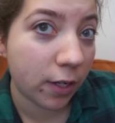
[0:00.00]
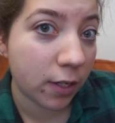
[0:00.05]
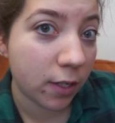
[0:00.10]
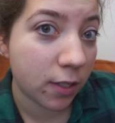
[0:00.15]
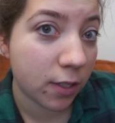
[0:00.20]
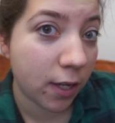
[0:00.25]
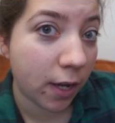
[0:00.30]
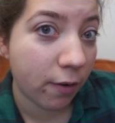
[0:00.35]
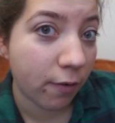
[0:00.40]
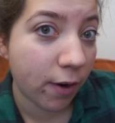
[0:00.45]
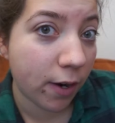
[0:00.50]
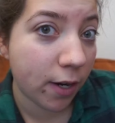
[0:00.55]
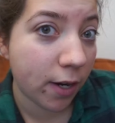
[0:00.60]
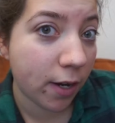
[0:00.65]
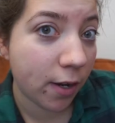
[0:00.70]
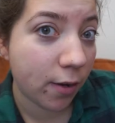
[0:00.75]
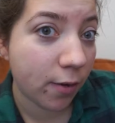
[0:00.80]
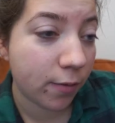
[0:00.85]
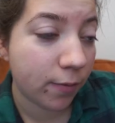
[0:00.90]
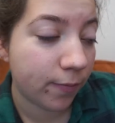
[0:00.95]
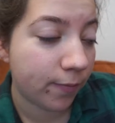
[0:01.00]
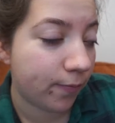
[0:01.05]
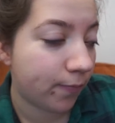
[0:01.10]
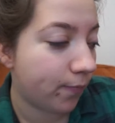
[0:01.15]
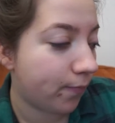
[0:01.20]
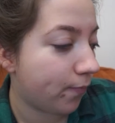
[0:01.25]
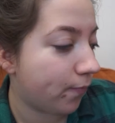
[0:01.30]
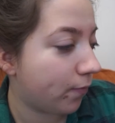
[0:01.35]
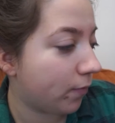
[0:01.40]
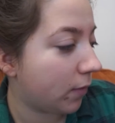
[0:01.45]
thing to say right now.
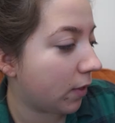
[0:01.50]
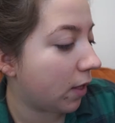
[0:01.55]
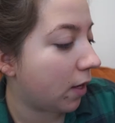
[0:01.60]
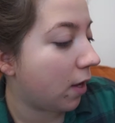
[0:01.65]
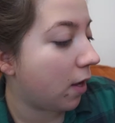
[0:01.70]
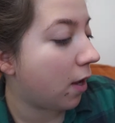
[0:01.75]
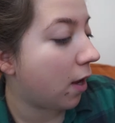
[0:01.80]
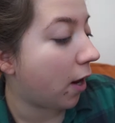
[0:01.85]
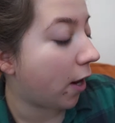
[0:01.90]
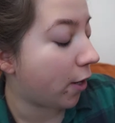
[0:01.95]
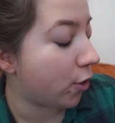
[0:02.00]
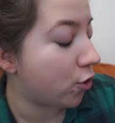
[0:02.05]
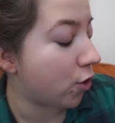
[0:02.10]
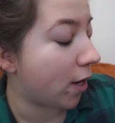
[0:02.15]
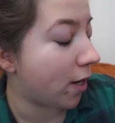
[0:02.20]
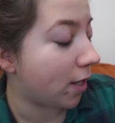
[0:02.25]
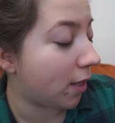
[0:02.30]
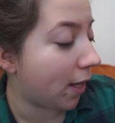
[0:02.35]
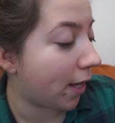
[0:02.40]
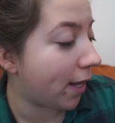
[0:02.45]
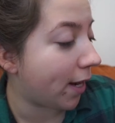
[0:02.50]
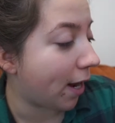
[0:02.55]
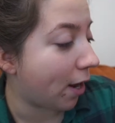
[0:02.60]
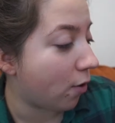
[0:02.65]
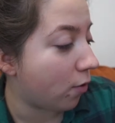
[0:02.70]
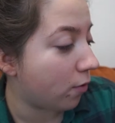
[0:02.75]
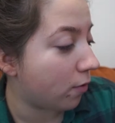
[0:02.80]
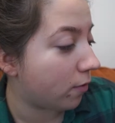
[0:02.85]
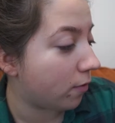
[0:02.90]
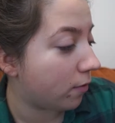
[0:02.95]
Are you trying to lay it
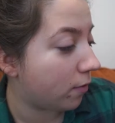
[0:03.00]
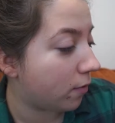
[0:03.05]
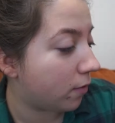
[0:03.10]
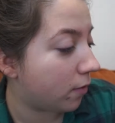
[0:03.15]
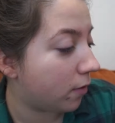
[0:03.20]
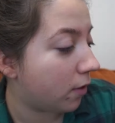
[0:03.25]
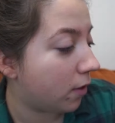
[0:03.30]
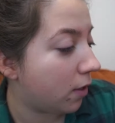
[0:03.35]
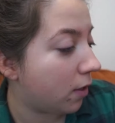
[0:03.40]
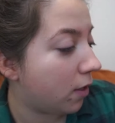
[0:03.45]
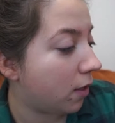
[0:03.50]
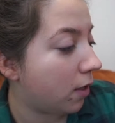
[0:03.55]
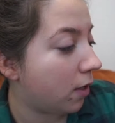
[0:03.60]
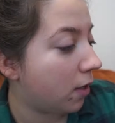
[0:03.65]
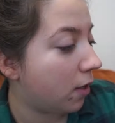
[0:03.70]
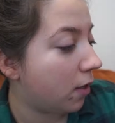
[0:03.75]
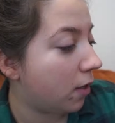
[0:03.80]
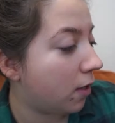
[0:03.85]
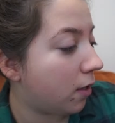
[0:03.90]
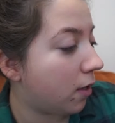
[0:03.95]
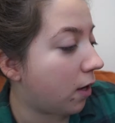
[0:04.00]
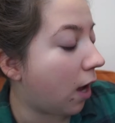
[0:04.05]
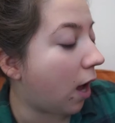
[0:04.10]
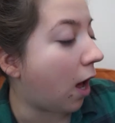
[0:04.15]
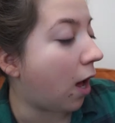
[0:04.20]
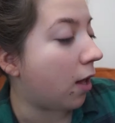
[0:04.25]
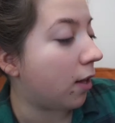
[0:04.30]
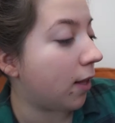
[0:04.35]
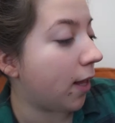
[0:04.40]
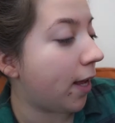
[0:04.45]
out?
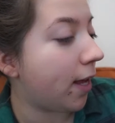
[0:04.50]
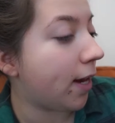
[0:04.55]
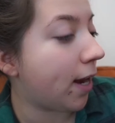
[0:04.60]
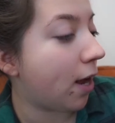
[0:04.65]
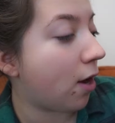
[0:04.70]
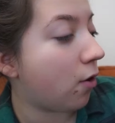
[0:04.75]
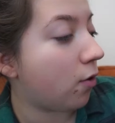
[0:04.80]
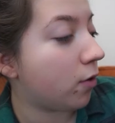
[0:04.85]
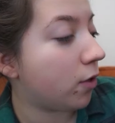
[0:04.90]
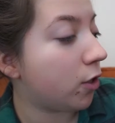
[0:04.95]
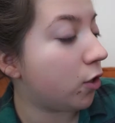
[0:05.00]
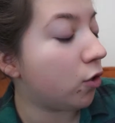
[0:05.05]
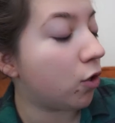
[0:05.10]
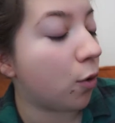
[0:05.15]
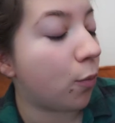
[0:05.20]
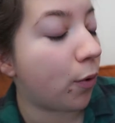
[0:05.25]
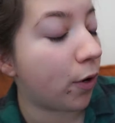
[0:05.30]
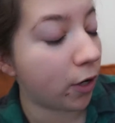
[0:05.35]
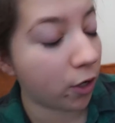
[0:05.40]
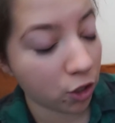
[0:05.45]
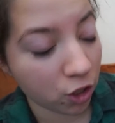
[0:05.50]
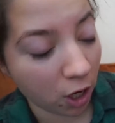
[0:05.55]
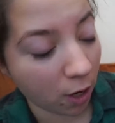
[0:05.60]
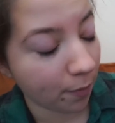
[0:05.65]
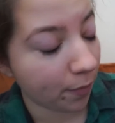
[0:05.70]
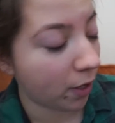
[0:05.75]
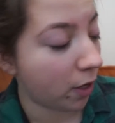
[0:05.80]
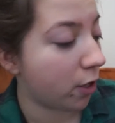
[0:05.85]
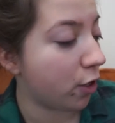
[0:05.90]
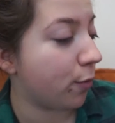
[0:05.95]
I'll lay it out. You go put your
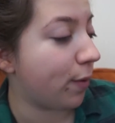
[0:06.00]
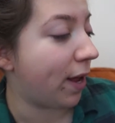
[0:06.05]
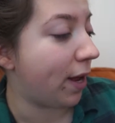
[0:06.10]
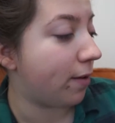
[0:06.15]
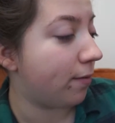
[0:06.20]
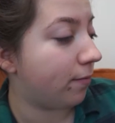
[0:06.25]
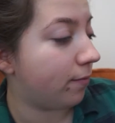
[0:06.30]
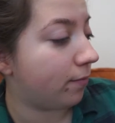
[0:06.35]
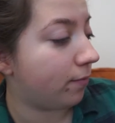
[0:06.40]
chompy on your bed.